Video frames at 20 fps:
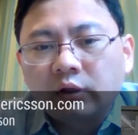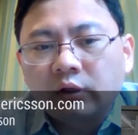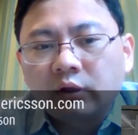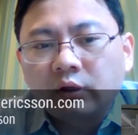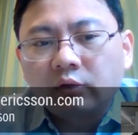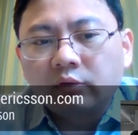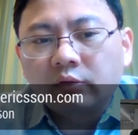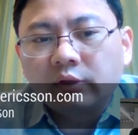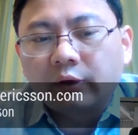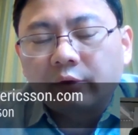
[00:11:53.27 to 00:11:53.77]

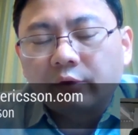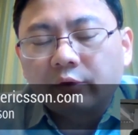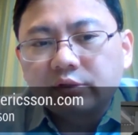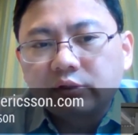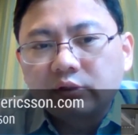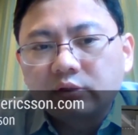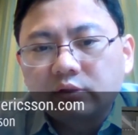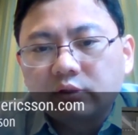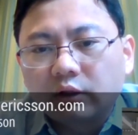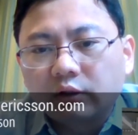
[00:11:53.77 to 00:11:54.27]
on the
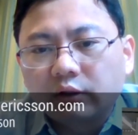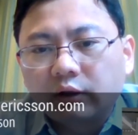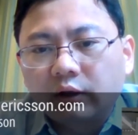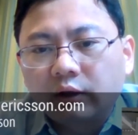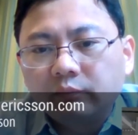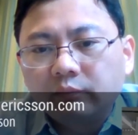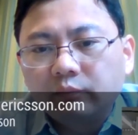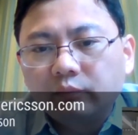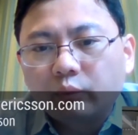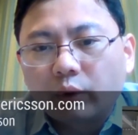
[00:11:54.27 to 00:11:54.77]

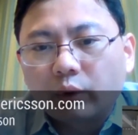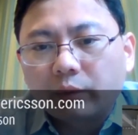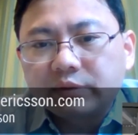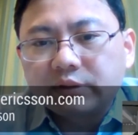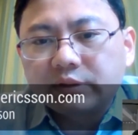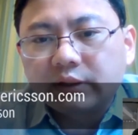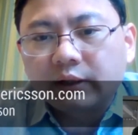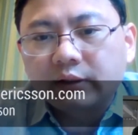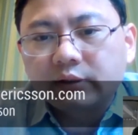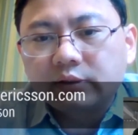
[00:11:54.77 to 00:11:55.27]
Ericsson.com
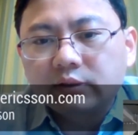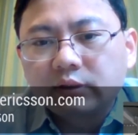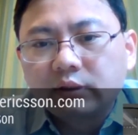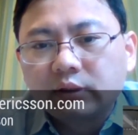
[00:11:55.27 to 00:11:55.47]
website,